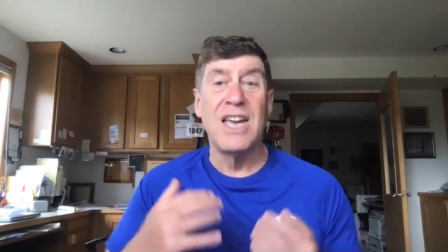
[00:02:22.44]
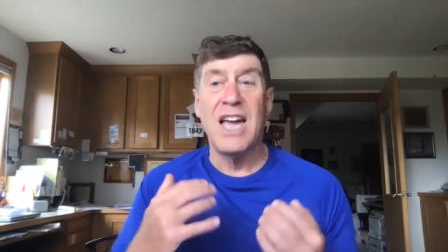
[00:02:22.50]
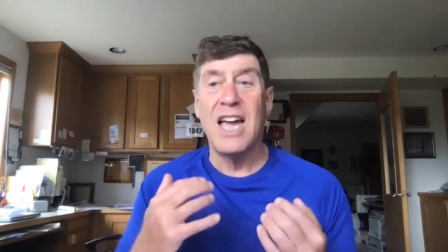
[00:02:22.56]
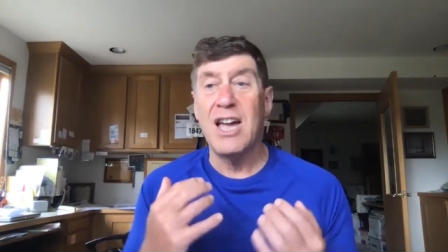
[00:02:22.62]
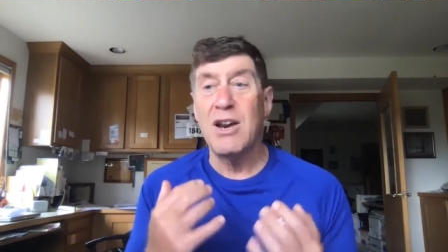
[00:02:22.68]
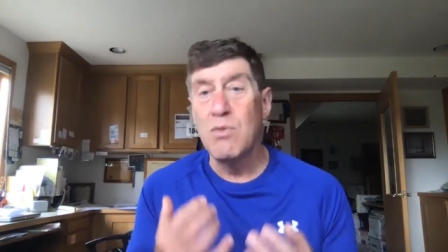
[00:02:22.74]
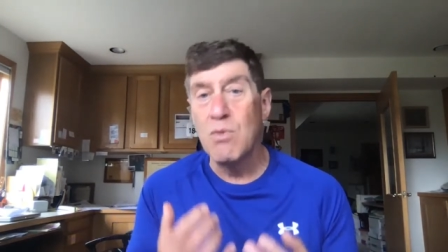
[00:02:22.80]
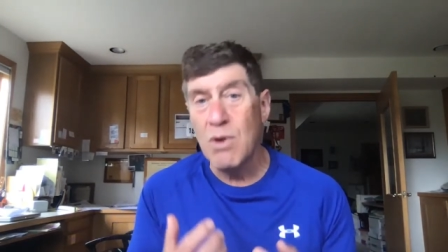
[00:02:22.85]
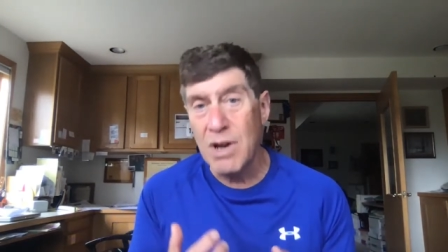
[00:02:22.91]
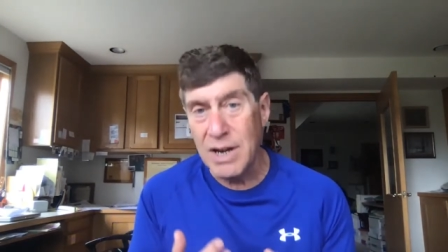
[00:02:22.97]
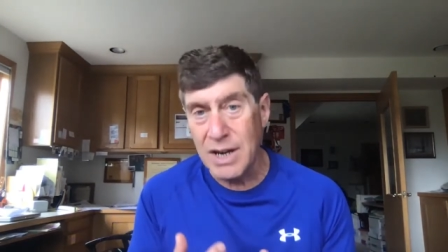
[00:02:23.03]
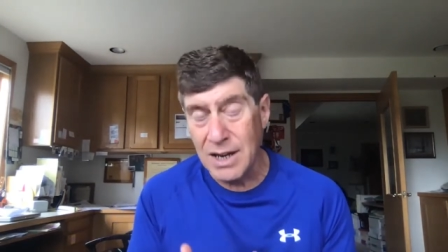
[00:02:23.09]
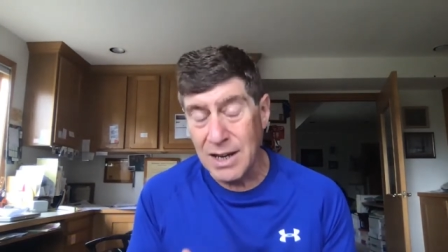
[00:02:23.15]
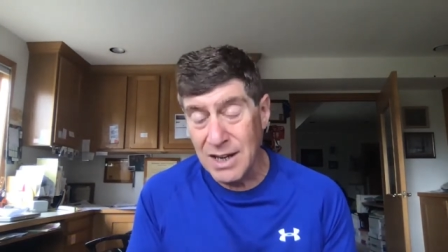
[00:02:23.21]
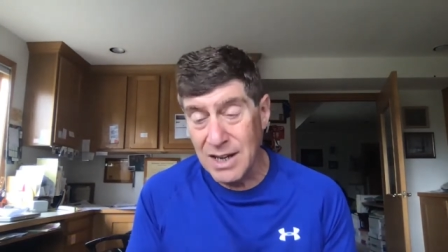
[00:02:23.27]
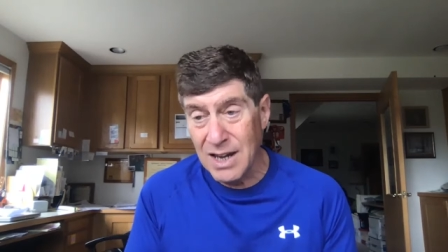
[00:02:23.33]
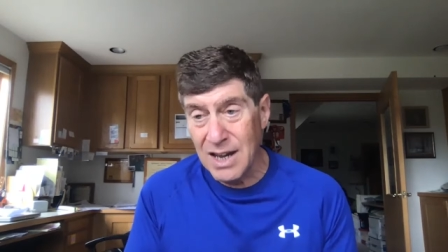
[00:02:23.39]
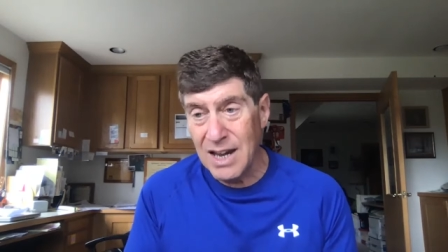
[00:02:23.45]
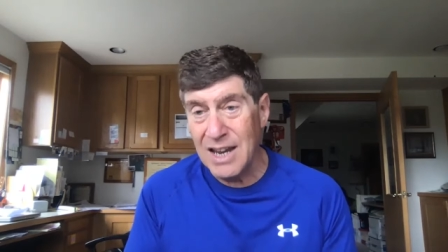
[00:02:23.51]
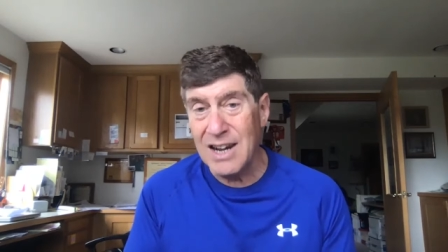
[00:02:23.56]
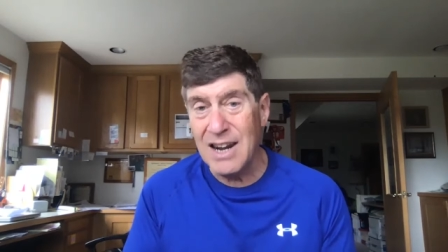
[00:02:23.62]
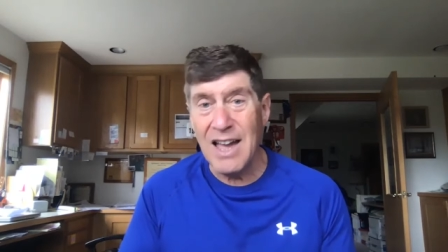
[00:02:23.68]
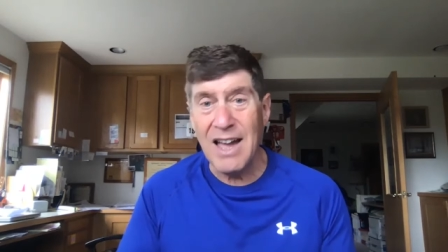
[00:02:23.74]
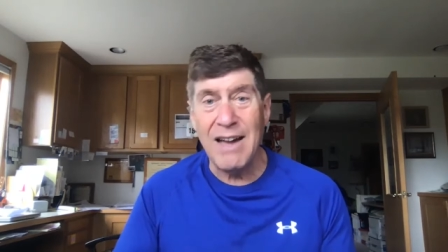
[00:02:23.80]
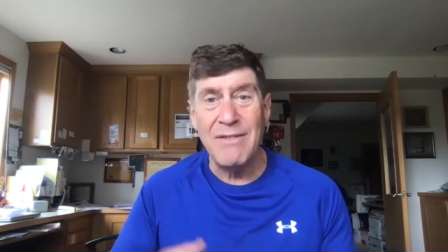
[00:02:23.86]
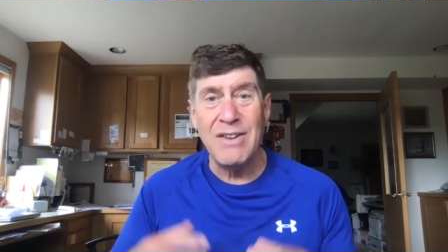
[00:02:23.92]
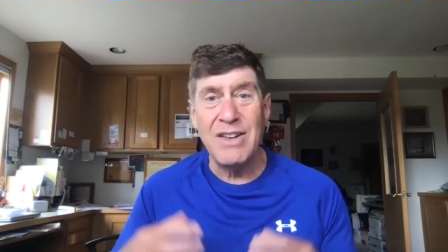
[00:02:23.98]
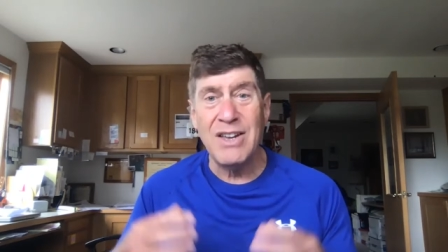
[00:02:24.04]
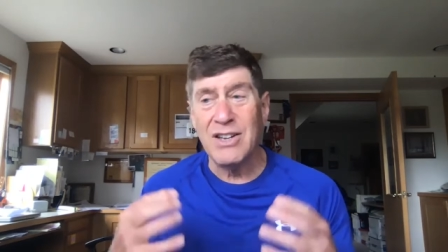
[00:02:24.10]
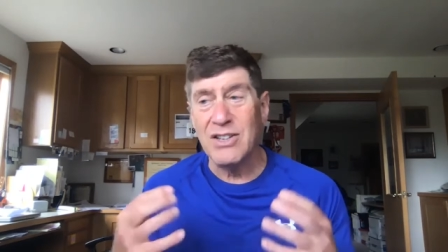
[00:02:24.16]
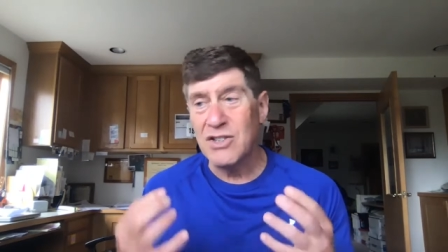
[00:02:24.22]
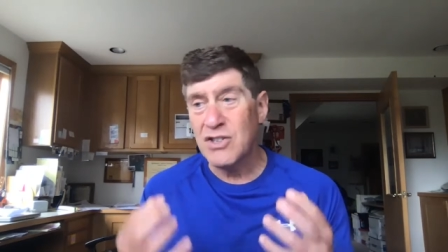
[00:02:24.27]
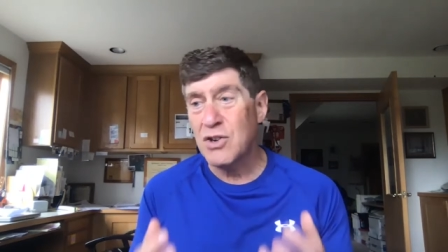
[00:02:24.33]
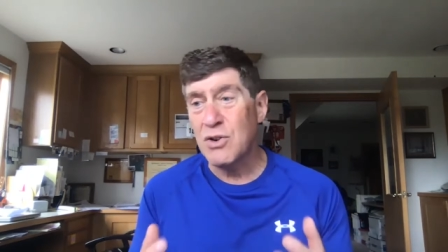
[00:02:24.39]
and running and having
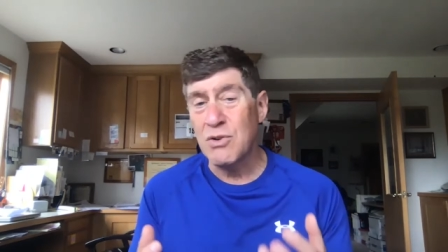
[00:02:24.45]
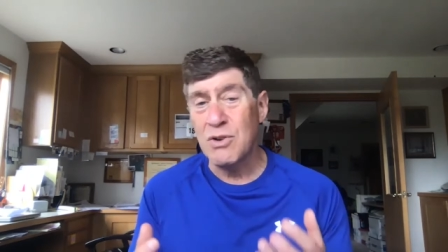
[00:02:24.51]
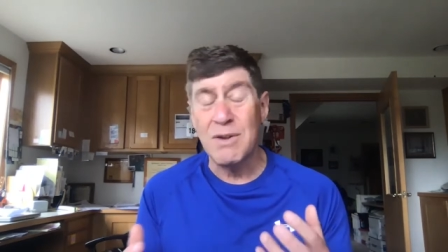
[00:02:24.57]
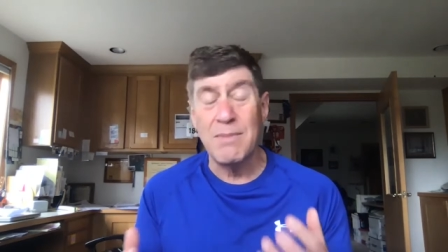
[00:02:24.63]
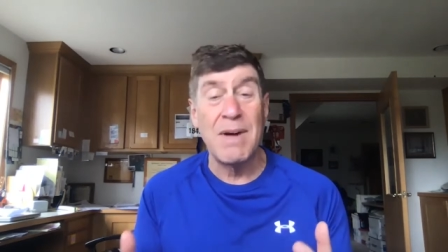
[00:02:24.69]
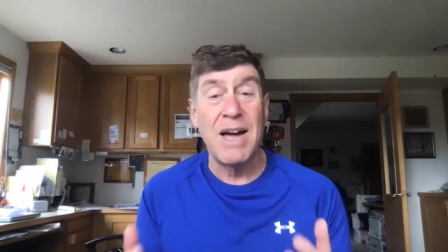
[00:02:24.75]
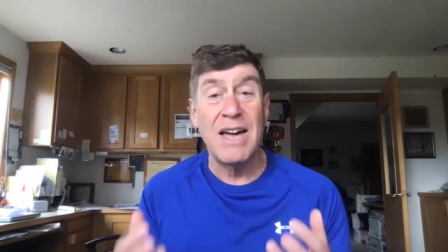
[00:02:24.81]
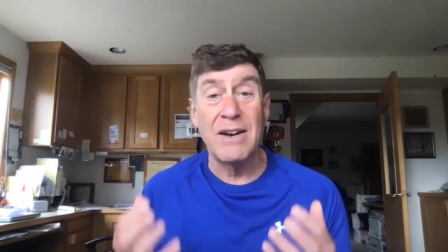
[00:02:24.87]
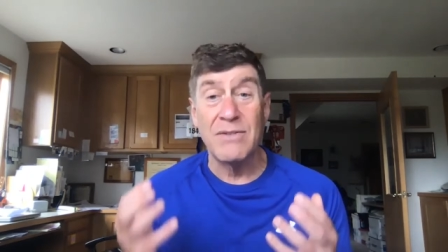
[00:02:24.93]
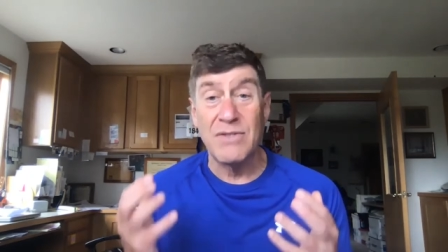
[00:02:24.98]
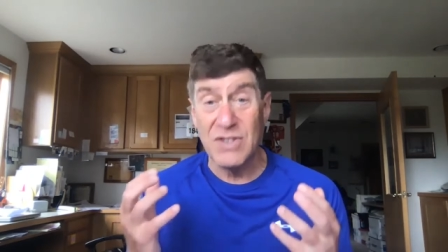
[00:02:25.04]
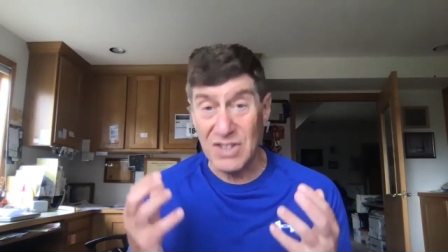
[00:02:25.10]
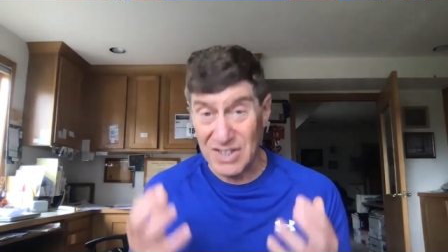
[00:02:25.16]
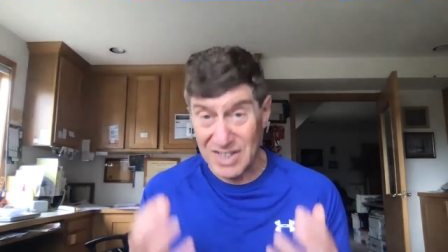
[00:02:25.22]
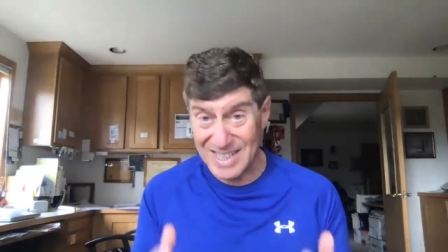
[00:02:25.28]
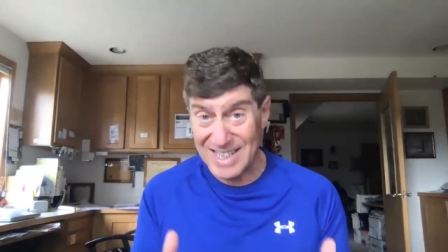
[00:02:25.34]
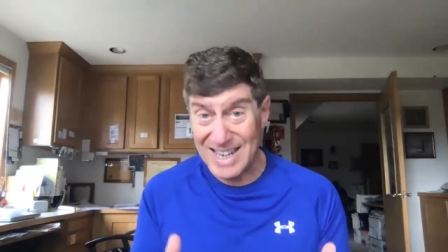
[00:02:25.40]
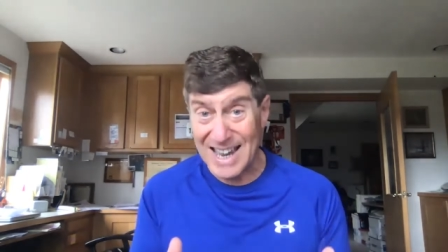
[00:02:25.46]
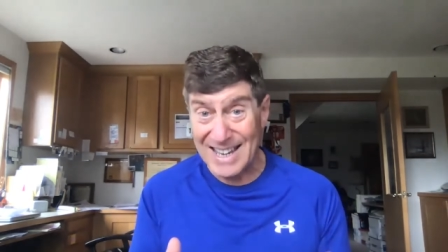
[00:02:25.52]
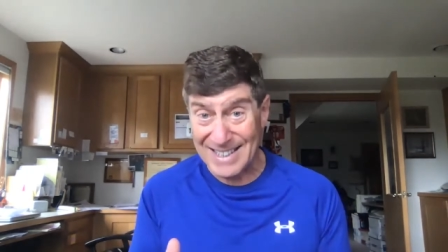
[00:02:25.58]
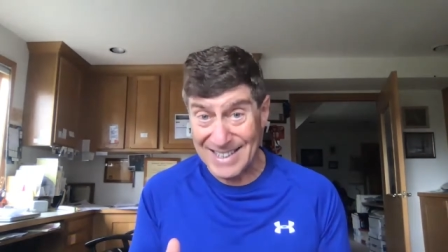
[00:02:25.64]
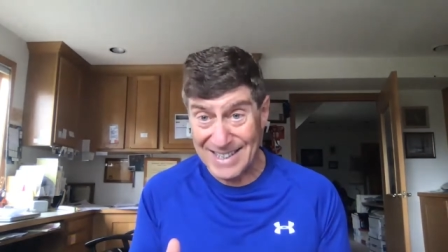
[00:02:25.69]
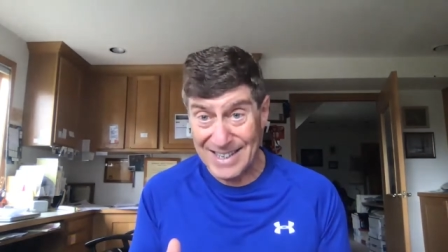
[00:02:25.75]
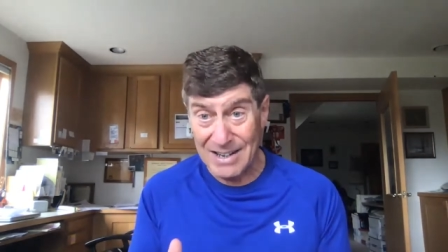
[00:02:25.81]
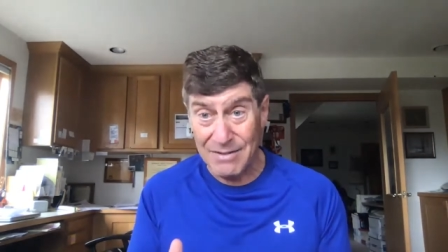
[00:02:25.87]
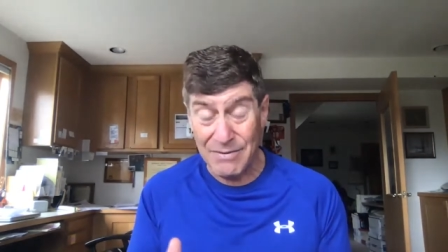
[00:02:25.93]
a certain amount of success,